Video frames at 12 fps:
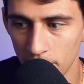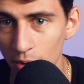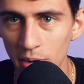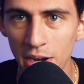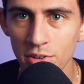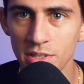
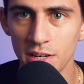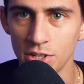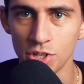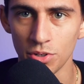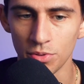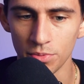Now, here's an
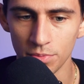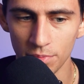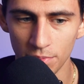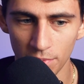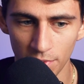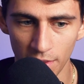issue
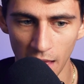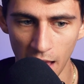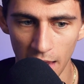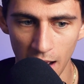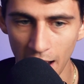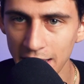
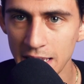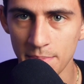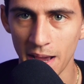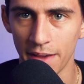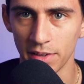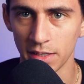that I
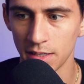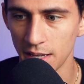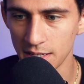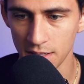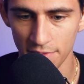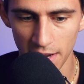keep having
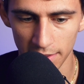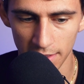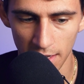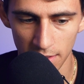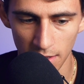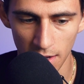is the fact
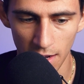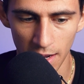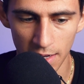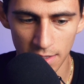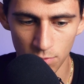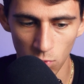that
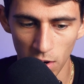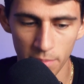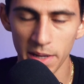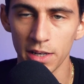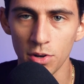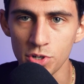I want
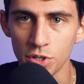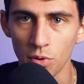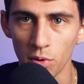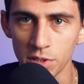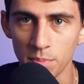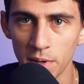to make a Notion
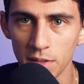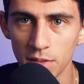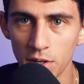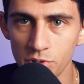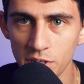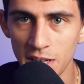course,
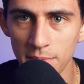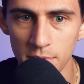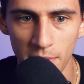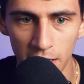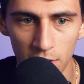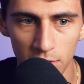but Notion
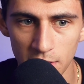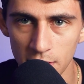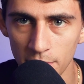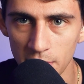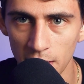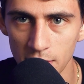keeps making all
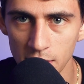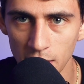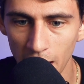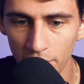these updates.